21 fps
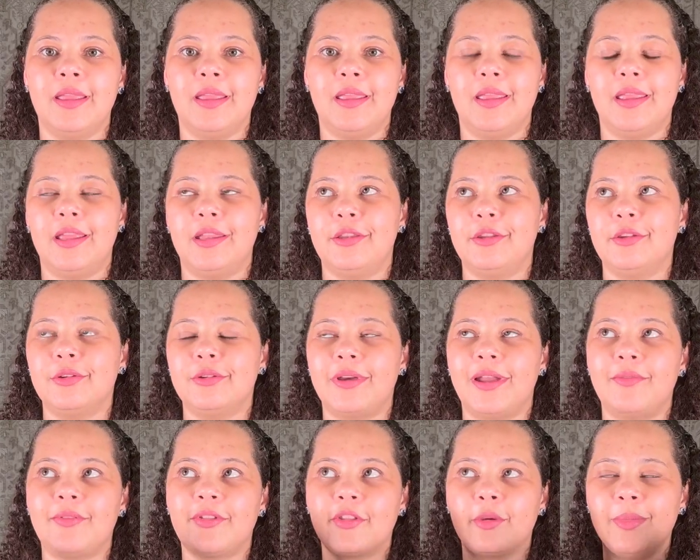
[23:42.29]
and you
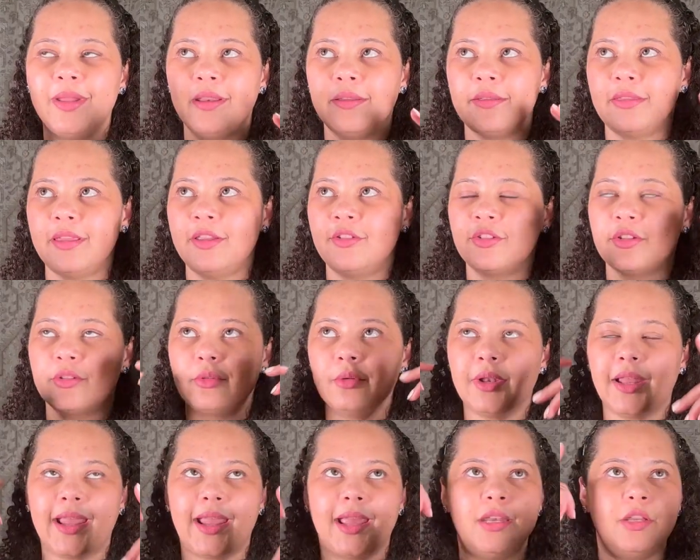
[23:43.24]
have so many things to do,
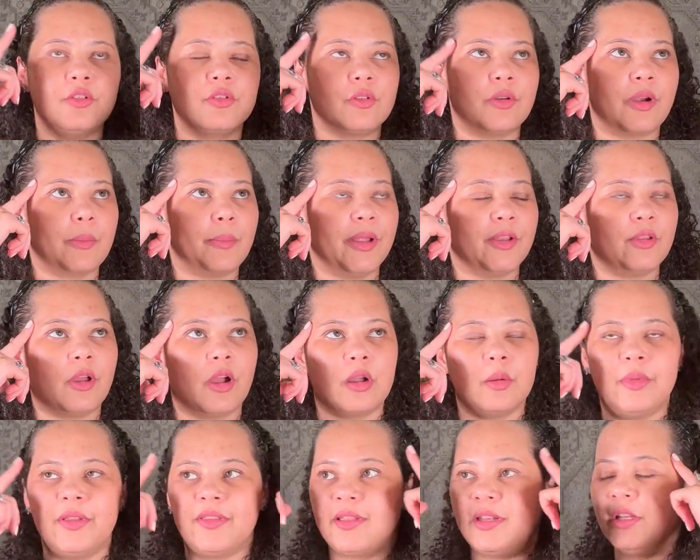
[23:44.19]
like I need to grab my
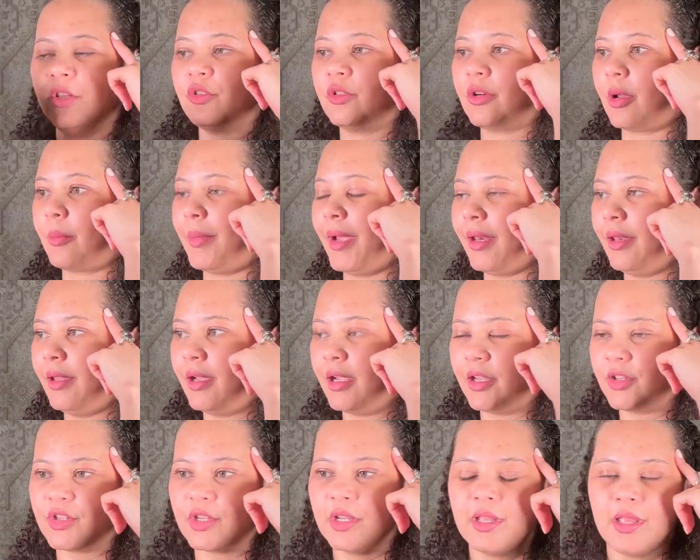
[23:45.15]
documents, I need to grab my
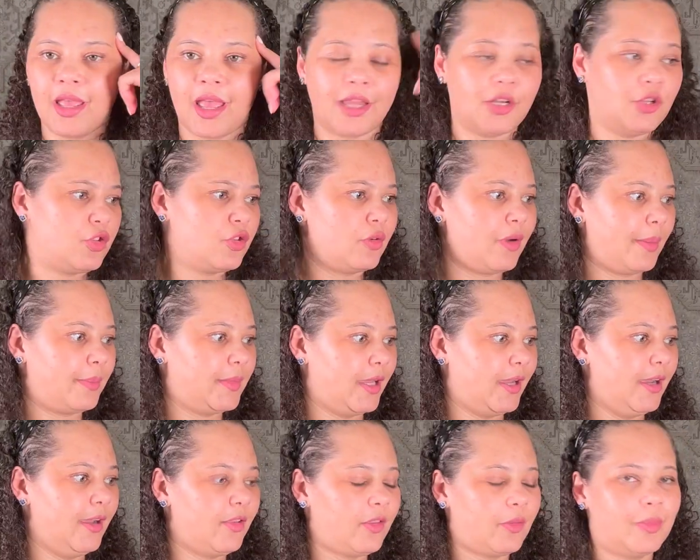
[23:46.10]
luggage, I need to grab the
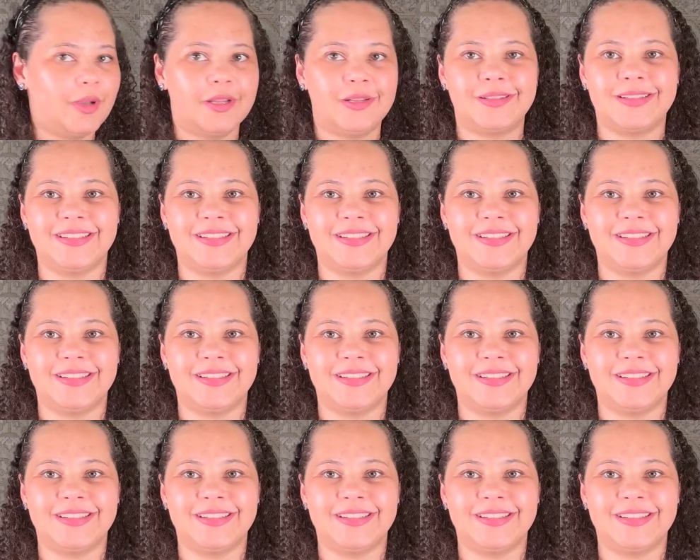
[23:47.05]
husband,